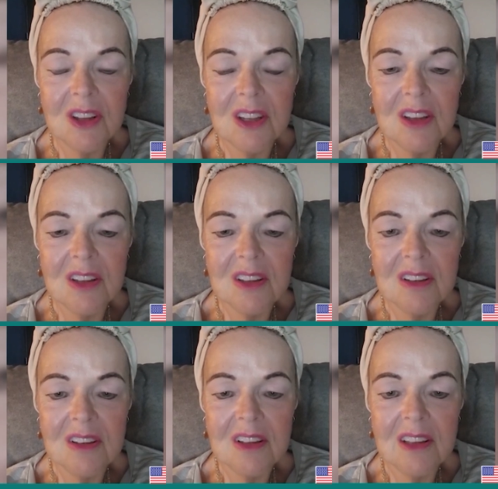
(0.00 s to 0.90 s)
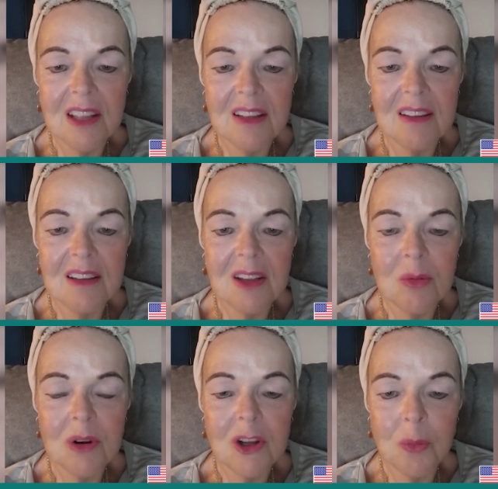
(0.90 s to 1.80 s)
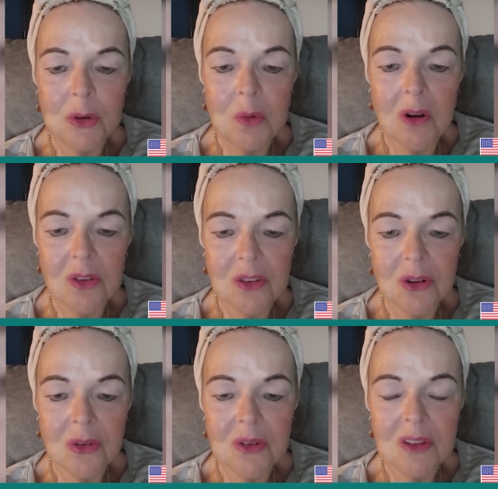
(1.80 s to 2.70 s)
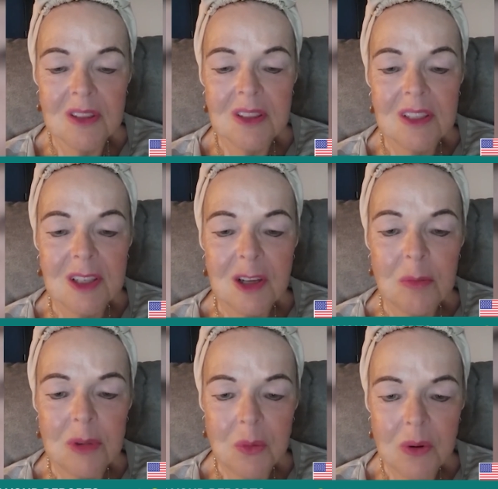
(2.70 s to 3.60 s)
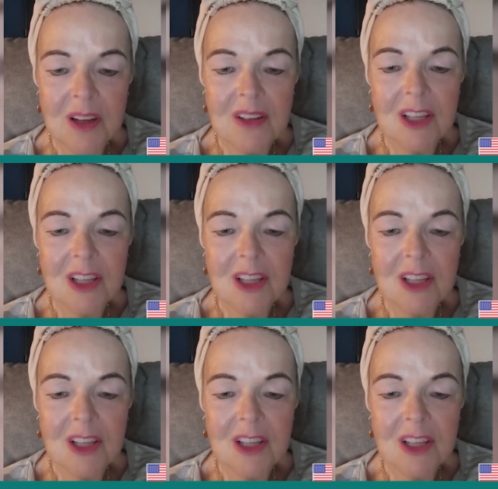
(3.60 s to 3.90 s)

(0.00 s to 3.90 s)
and that they will help you also. Be well.